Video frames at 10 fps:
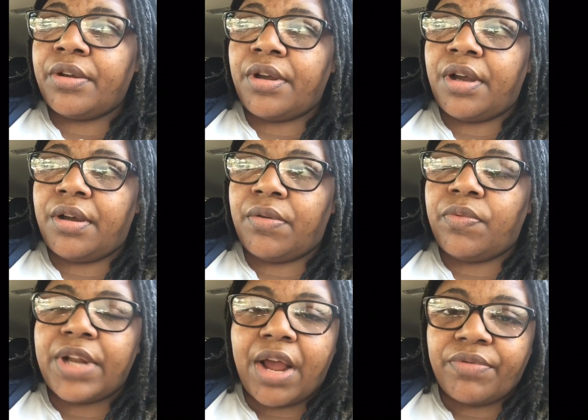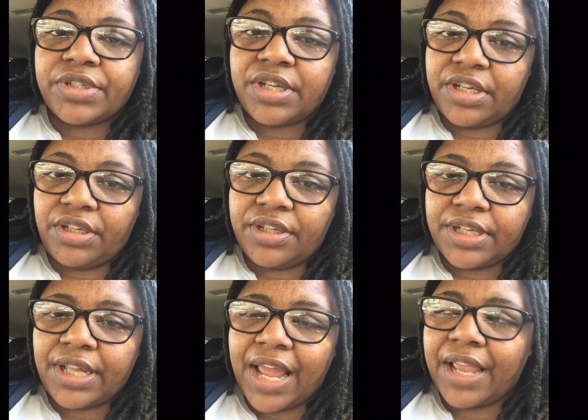what I was gonna
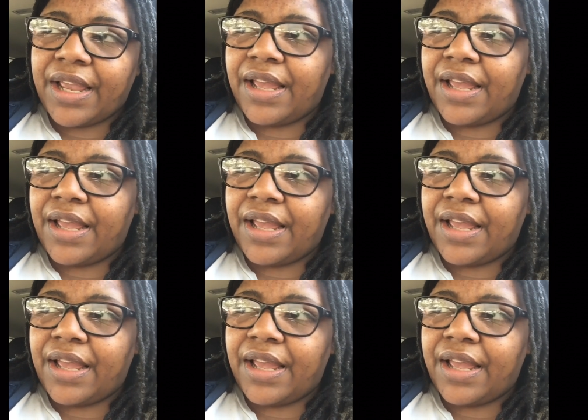look like.